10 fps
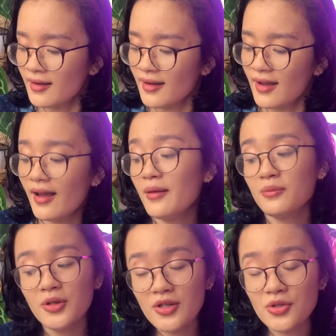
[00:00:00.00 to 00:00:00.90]
I'm
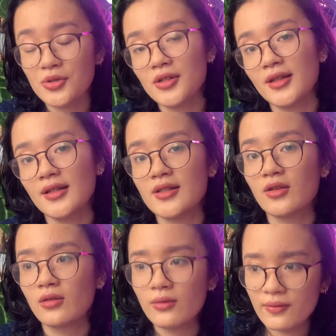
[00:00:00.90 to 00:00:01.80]
pretty sure at least
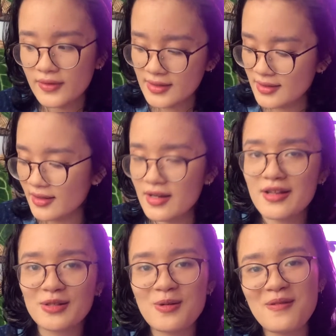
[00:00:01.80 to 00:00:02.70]
two of these
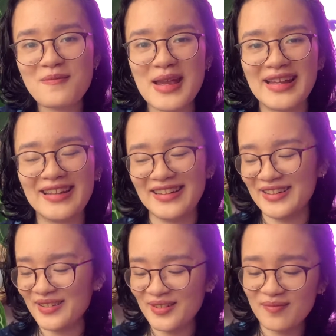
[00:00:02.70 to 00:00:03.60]
cuttings will make it,
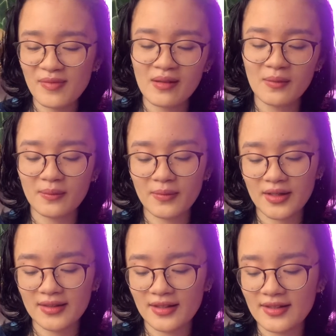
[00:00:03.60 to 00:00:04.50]
you know.
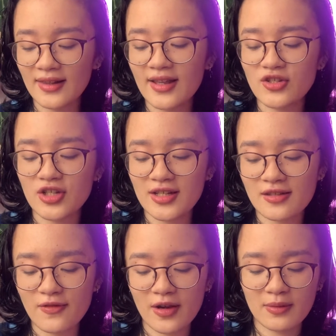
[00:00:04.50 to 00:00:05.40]
But nonetheless, she is
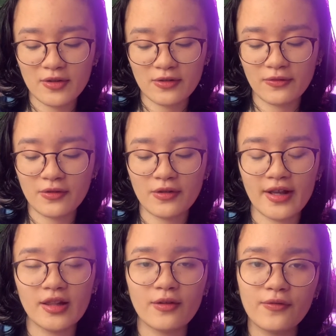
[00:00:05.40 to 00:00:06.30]
very beautiful.
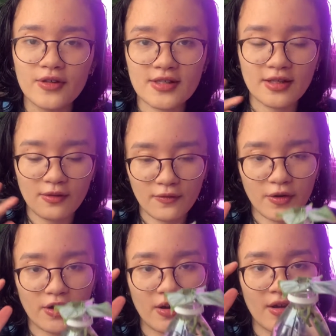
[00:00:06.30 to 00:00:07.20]
I love the
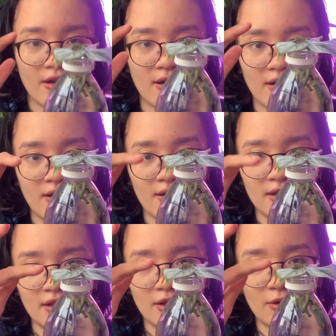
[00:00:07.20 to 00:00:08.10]
silver,
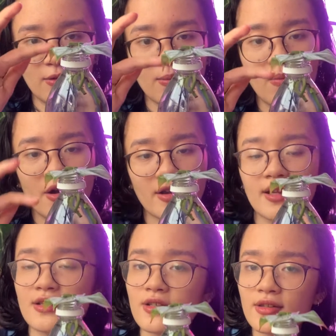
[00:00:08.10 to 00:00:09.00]
you know,
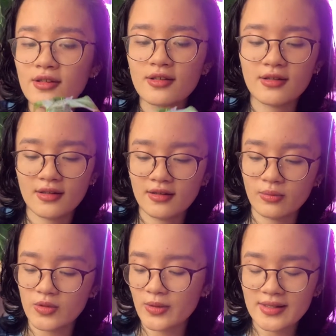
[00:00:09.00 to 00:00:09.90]
markings on her, and
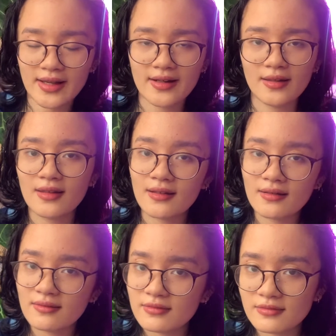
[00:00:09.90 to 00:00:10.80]
I'm so excited to
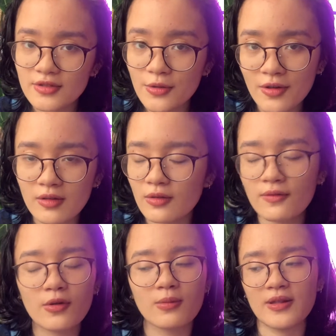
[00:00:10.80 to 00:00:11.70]
grow her into a
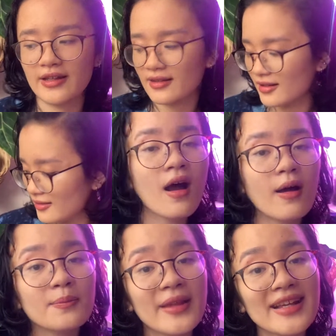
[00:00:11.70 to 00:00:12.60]
full plant.
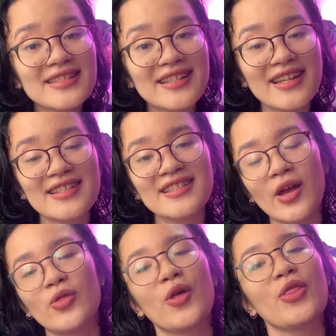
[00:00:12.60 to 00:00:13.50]
Up next is
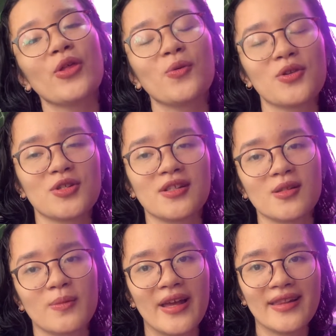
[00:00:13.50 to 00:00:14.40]
another
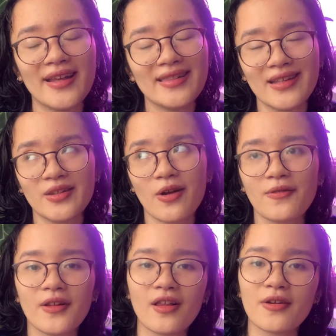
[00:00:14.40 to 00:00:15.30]
wishlist plant. I ticked
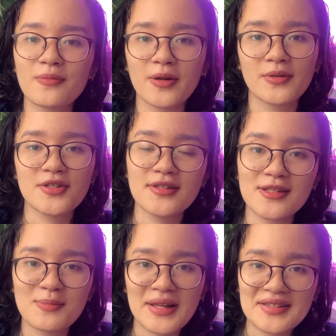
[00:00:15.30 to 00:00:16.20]
off a lot of my
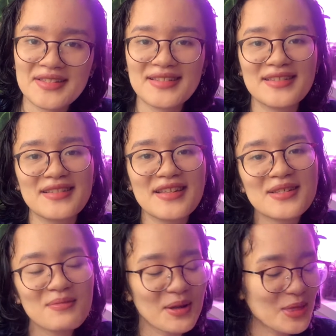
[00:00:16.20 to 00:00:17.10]
wishlist plants
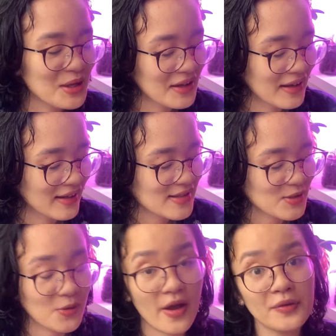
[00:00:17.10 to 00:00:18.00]
this month,
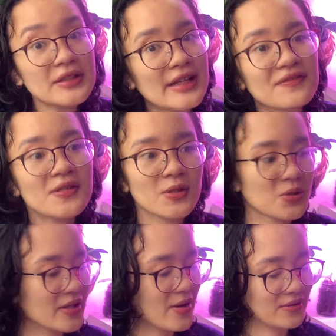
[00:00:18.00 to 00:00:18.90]
so I really have to slow
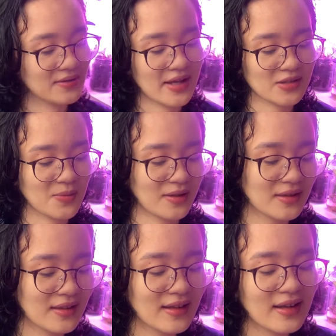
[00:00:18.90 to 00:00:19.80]
down next month.
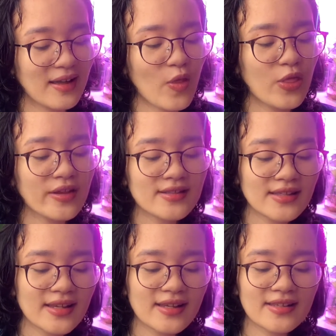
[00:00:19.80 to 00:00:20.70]
This
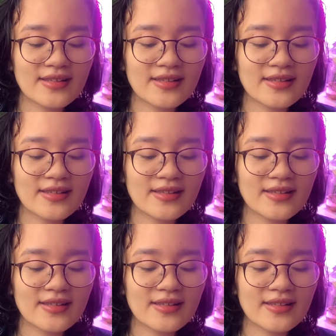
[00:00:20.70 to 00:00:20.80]
is